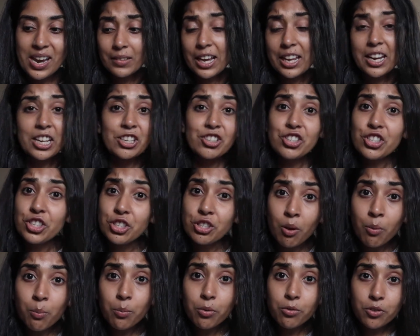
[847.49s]
And I
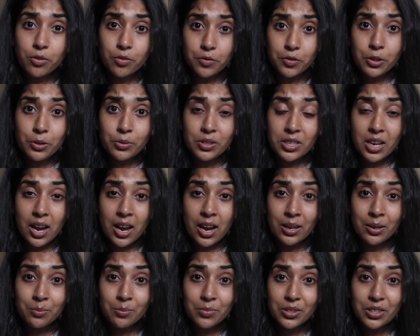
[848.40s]
stumbled a few
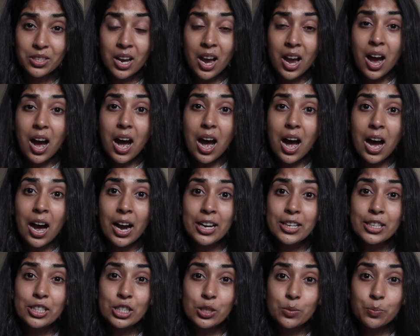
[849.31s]
times.
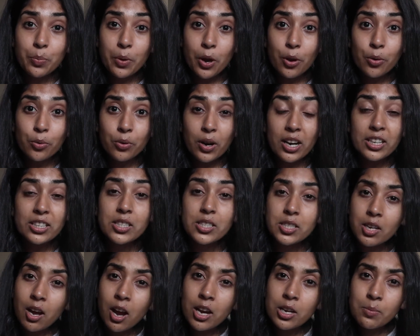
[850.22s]
I
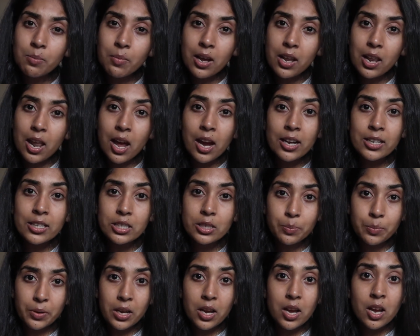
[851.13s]
started my lines
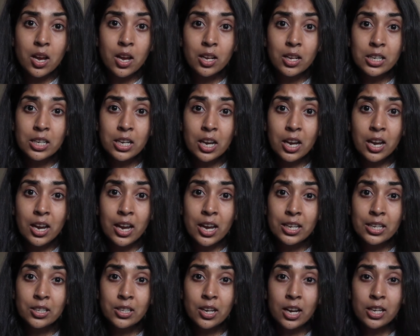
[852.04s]
a bit earlier
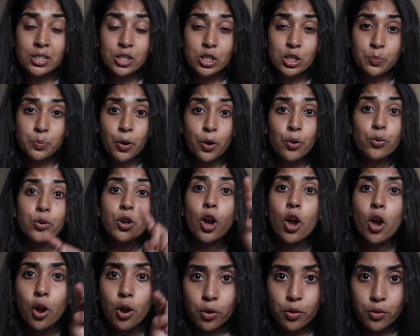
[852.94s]
and
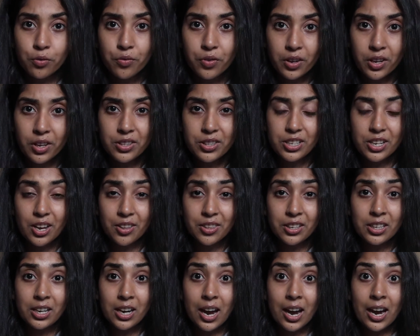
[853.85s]
spoke over the
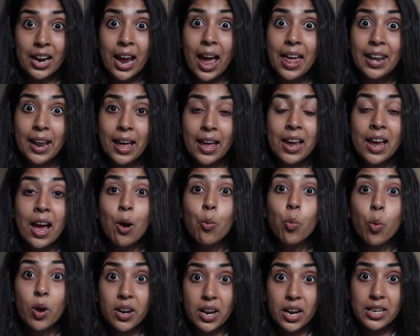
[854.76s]
other guy. And
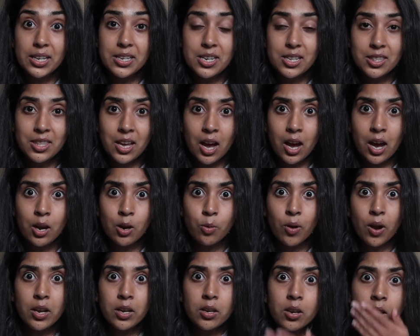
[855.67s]
when I did that, I
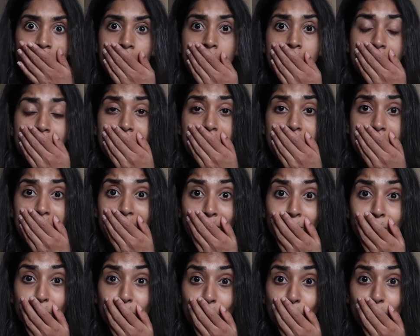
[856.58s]
went, oh,
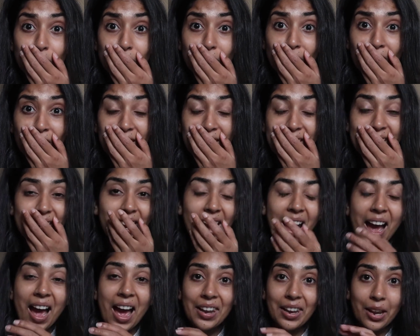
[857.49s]
I'm so sorry.
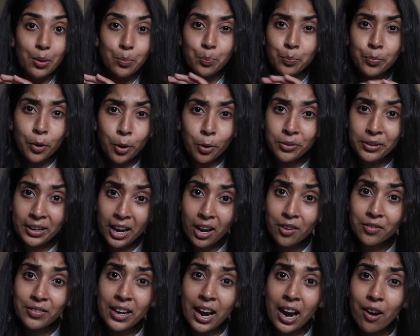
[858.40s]
And I broke
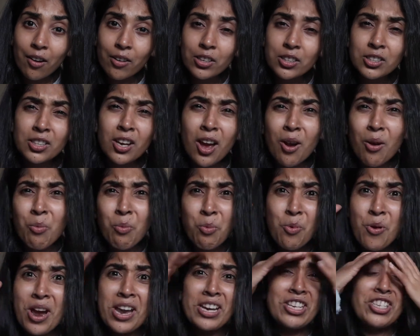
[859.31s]
out of character,
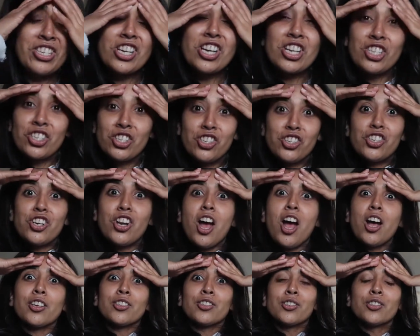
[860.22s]
which is
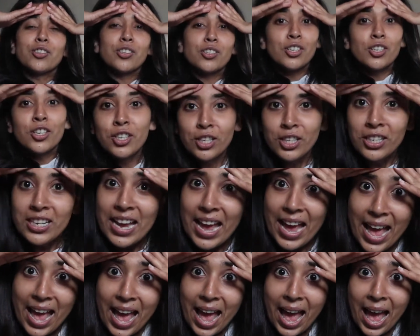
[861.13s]
just
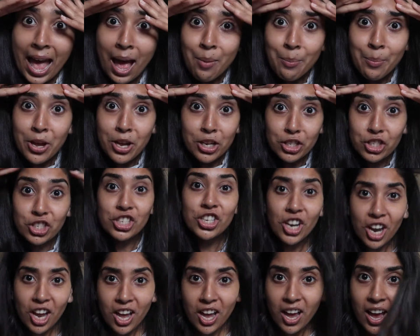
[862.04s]

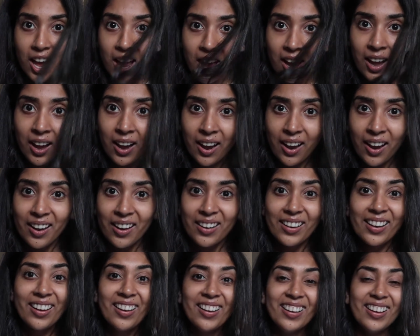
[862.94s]
amateur.
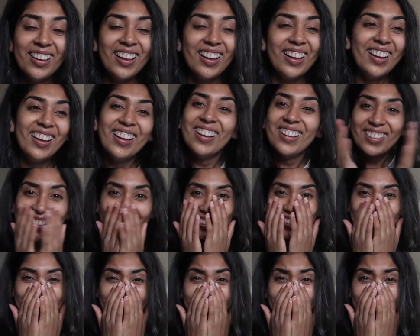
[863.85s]
Oh my
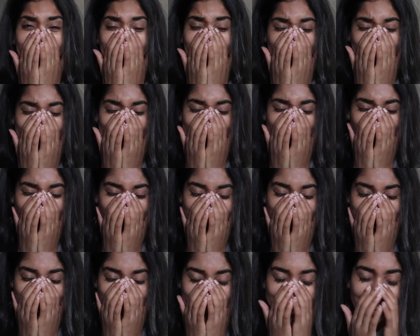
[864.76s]

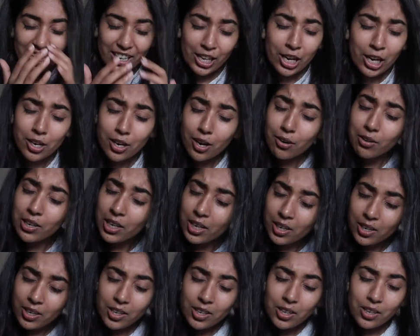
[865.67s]
God. You know,
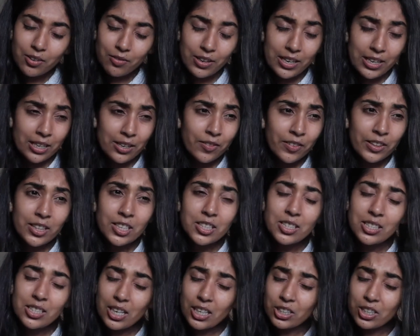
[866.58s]
reliving
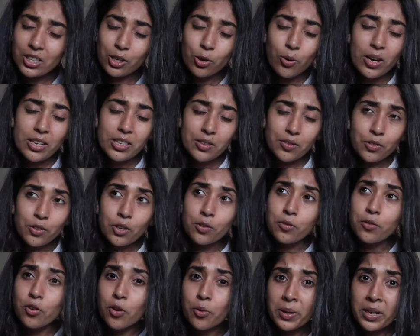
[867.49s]
this is actually quite
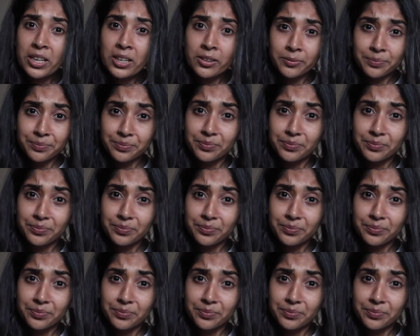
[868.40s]
difficult for me.